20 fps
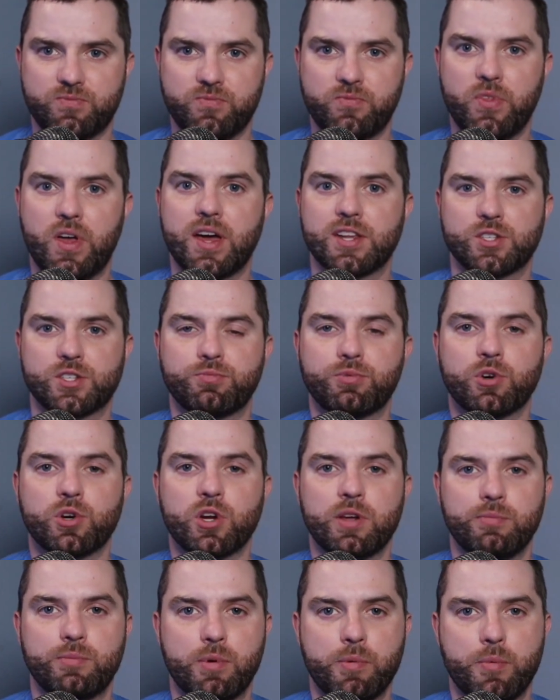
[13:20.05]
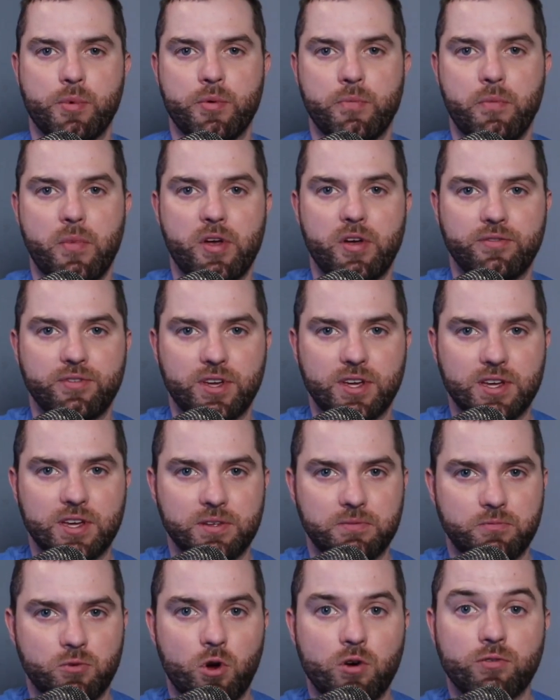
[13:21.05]
not as premium of
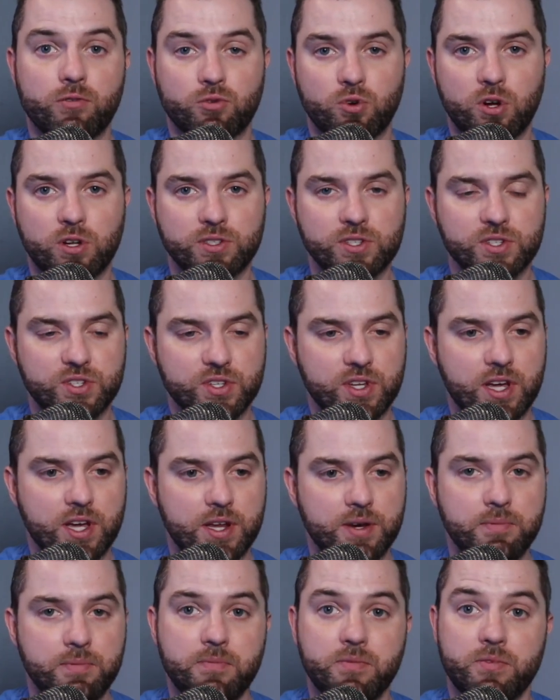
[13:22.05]
a overall design.